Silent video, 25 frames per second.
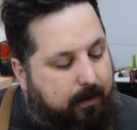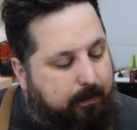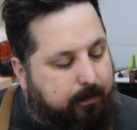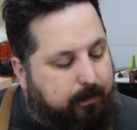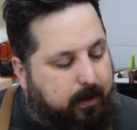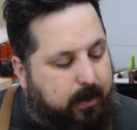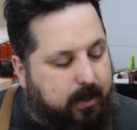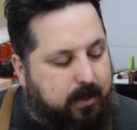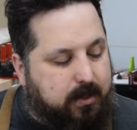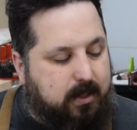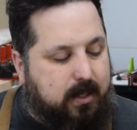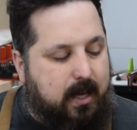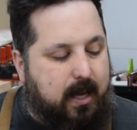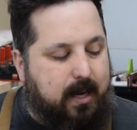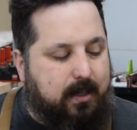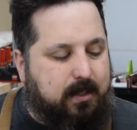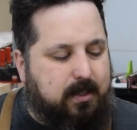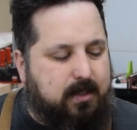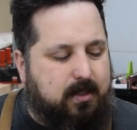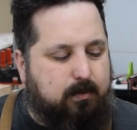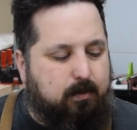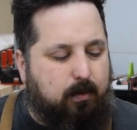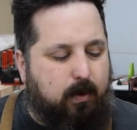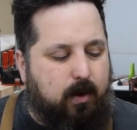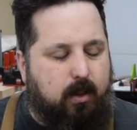because again,
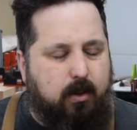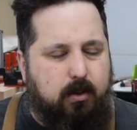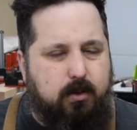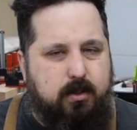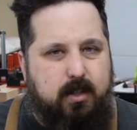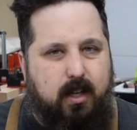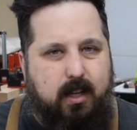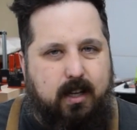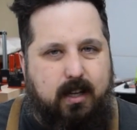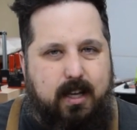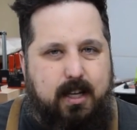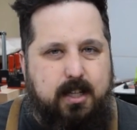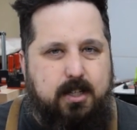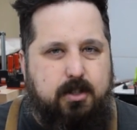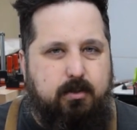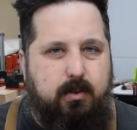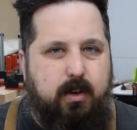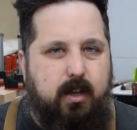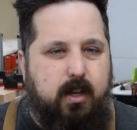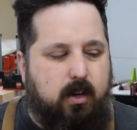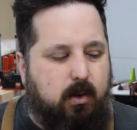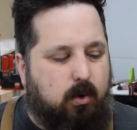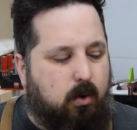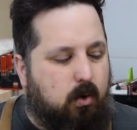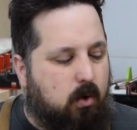it's one of those like history
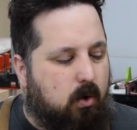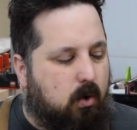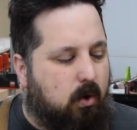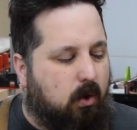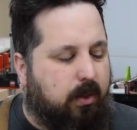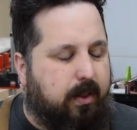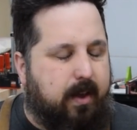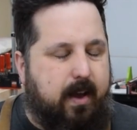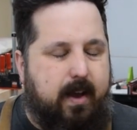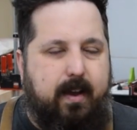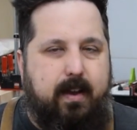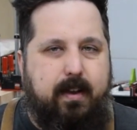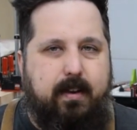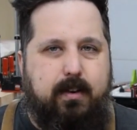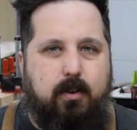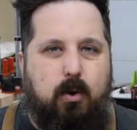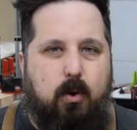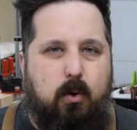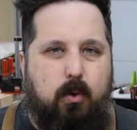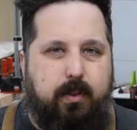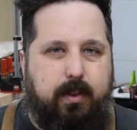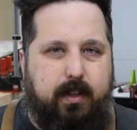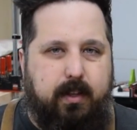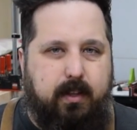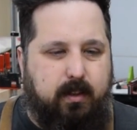you can hold, and
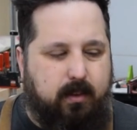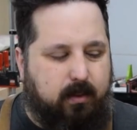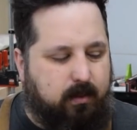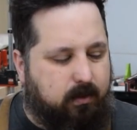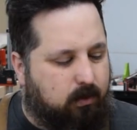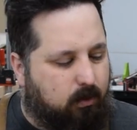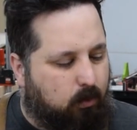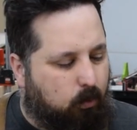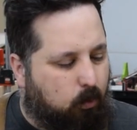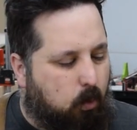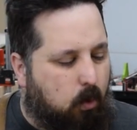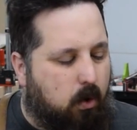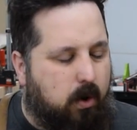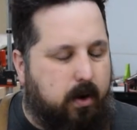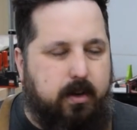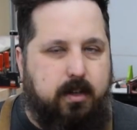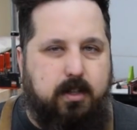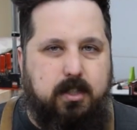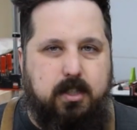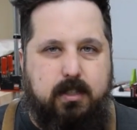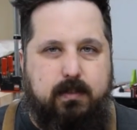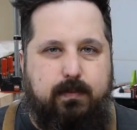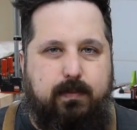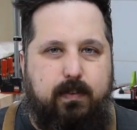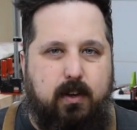holding wood
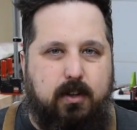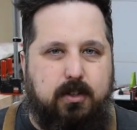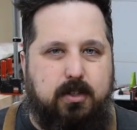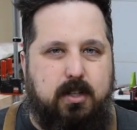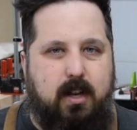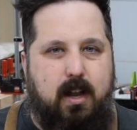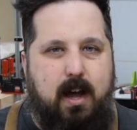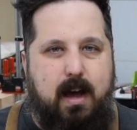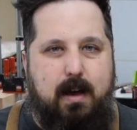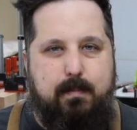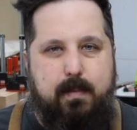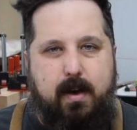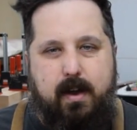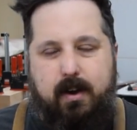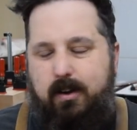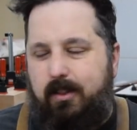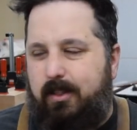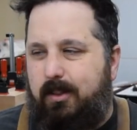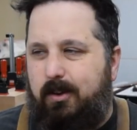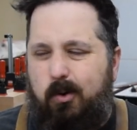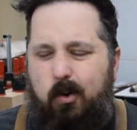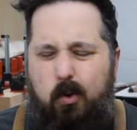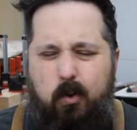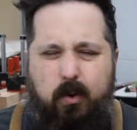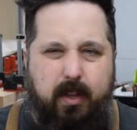just feels a lot better
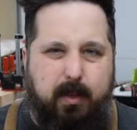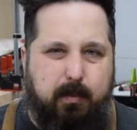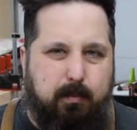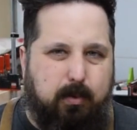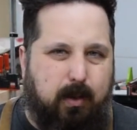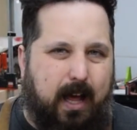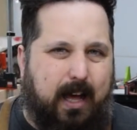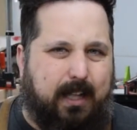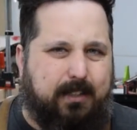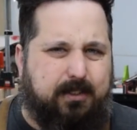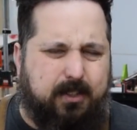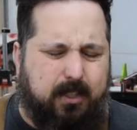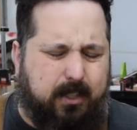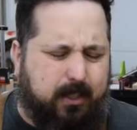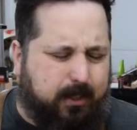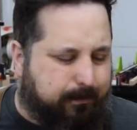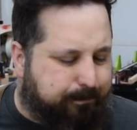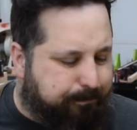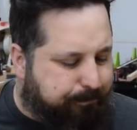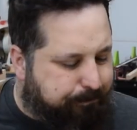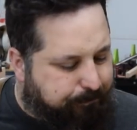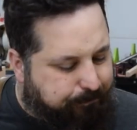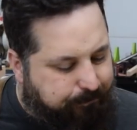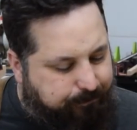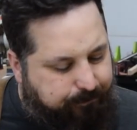than holding plastic.
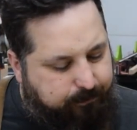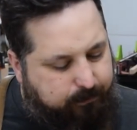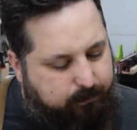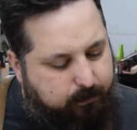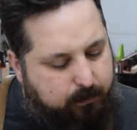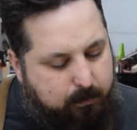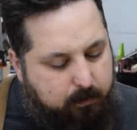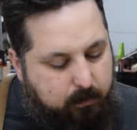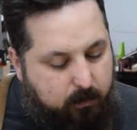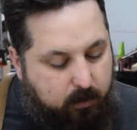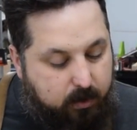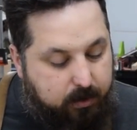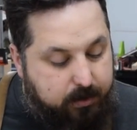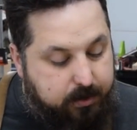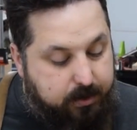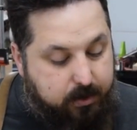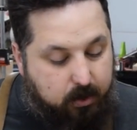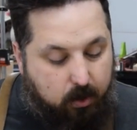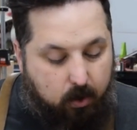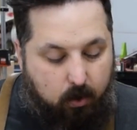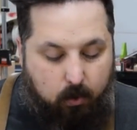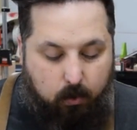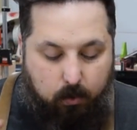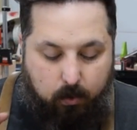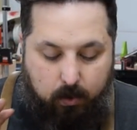
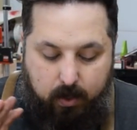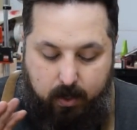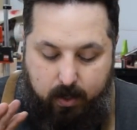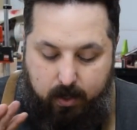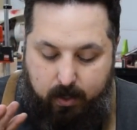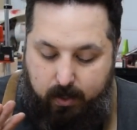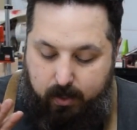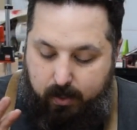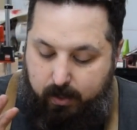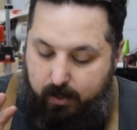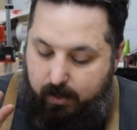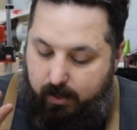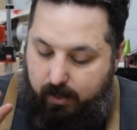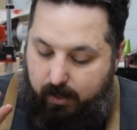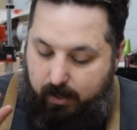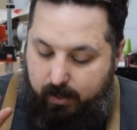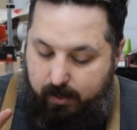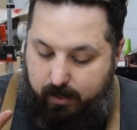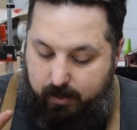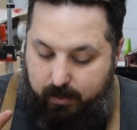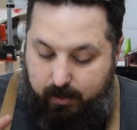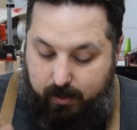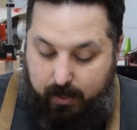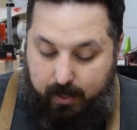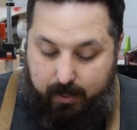So
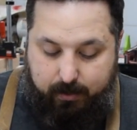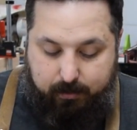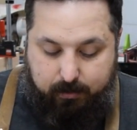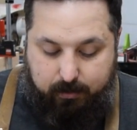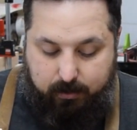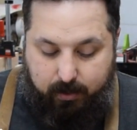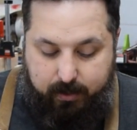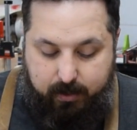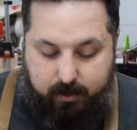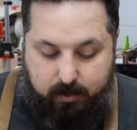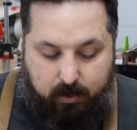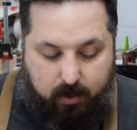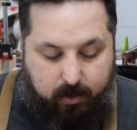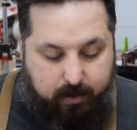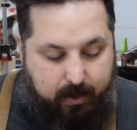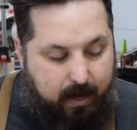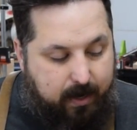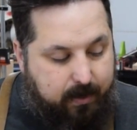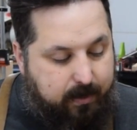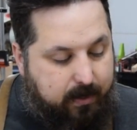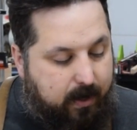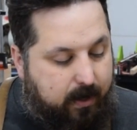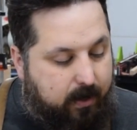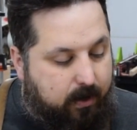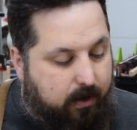I cleaned all
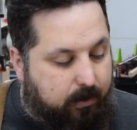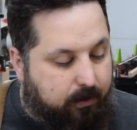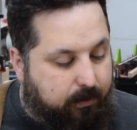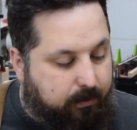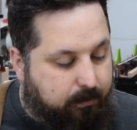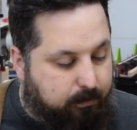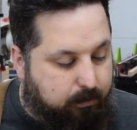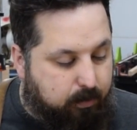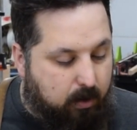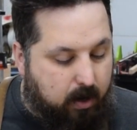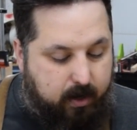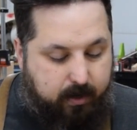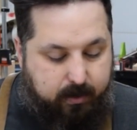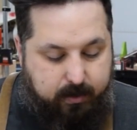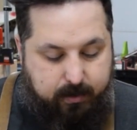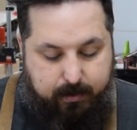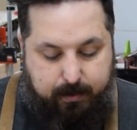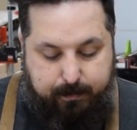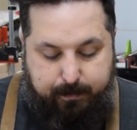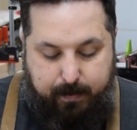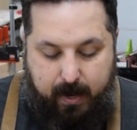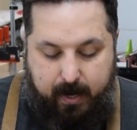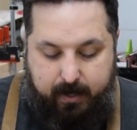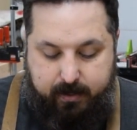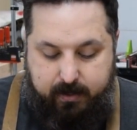that down, brought
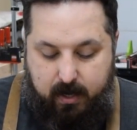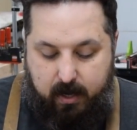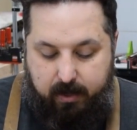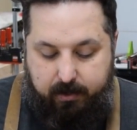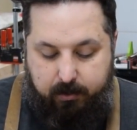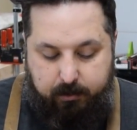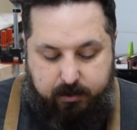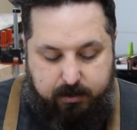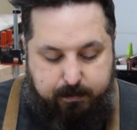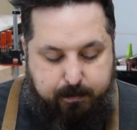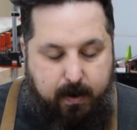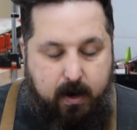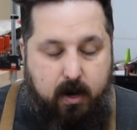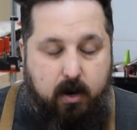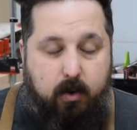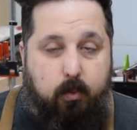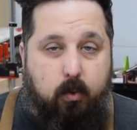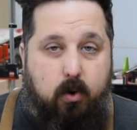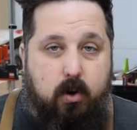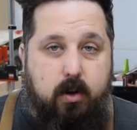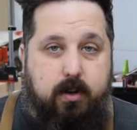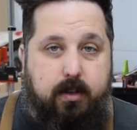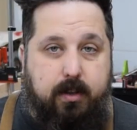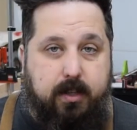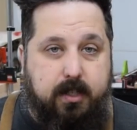it back down to its bare
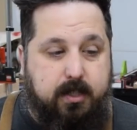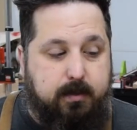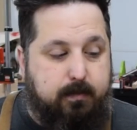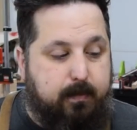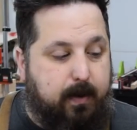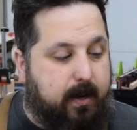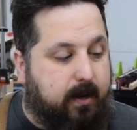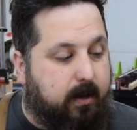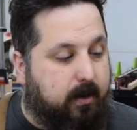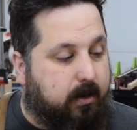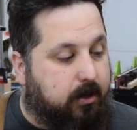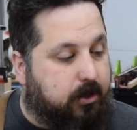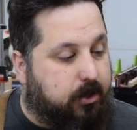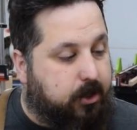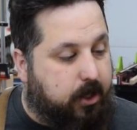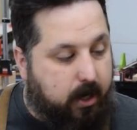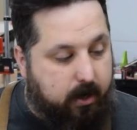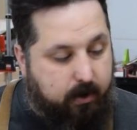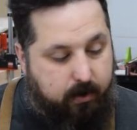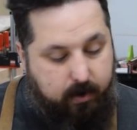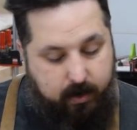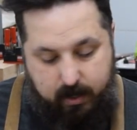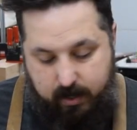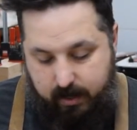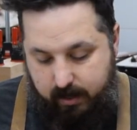wood. This is made out of
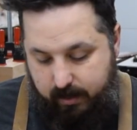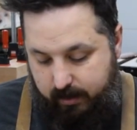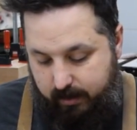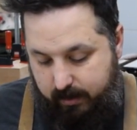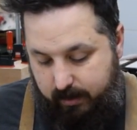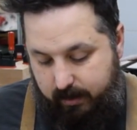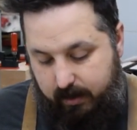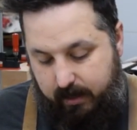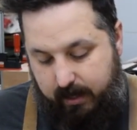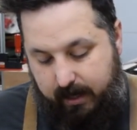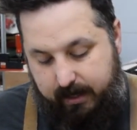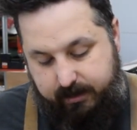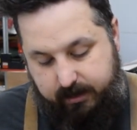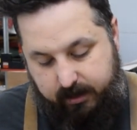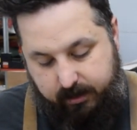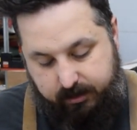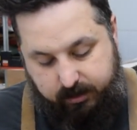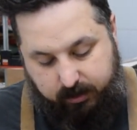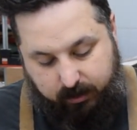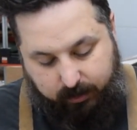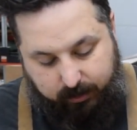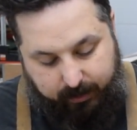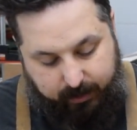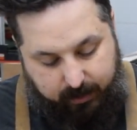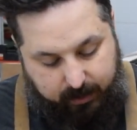cherry, and as I was
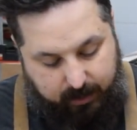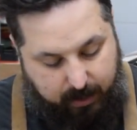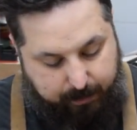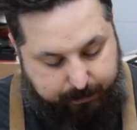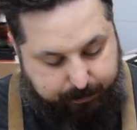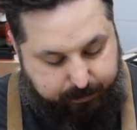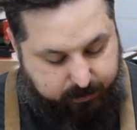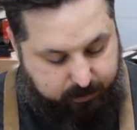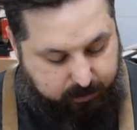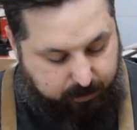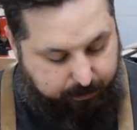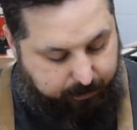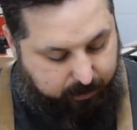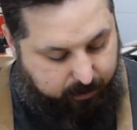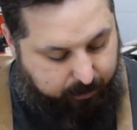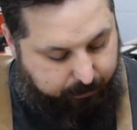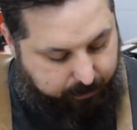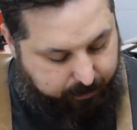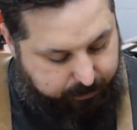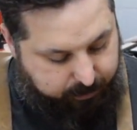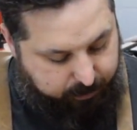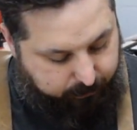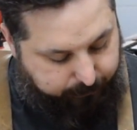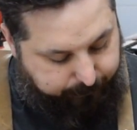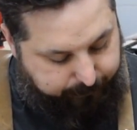cleaning up some of the
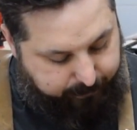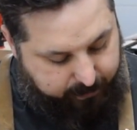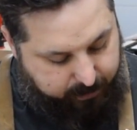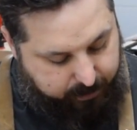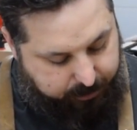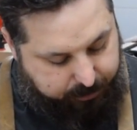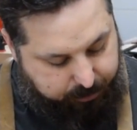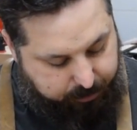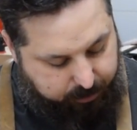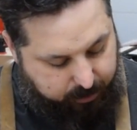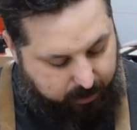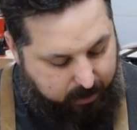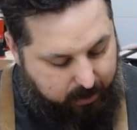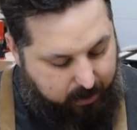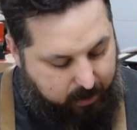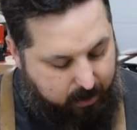original finish,